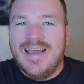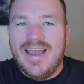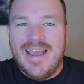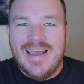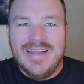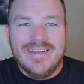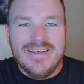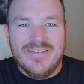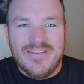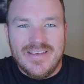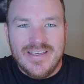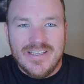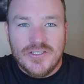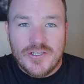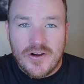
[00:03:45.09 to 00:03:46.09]
And
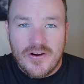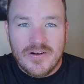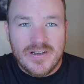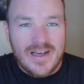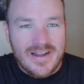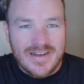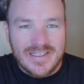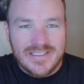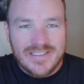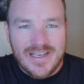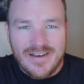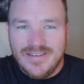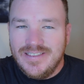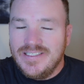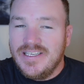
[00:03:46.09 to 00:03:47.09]
the chart on
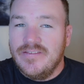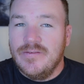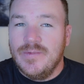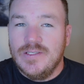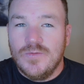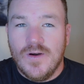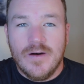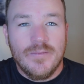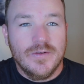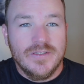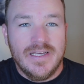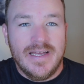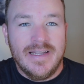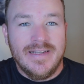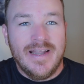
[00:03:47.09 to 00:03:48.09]
Excel is giving me
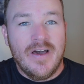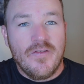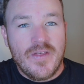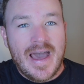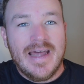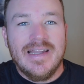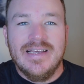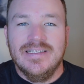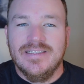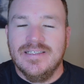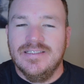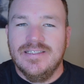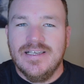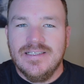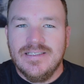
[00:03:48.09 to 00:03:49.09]
12%. Now that is
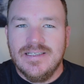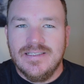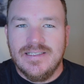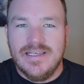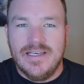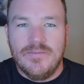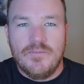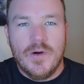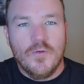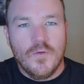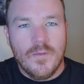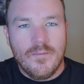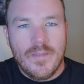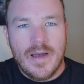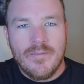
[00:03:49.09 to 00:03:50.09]
consistency, but
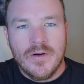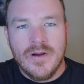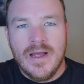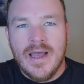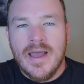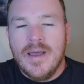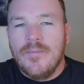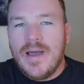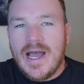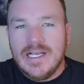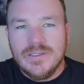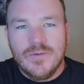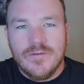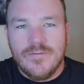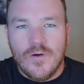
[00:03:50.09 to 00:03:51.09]
remember,
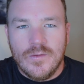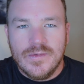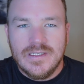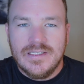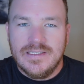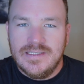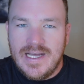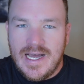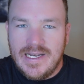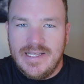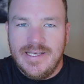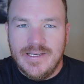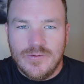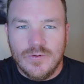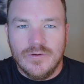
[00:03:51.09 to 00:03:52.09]
past performance does not
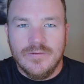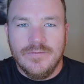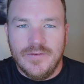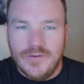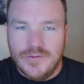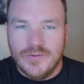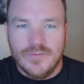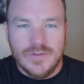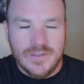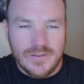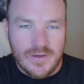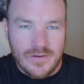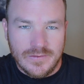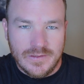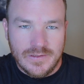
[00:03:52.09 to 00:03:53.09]
equal future
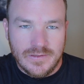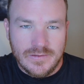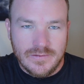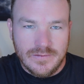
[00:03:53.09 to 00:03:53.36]
results.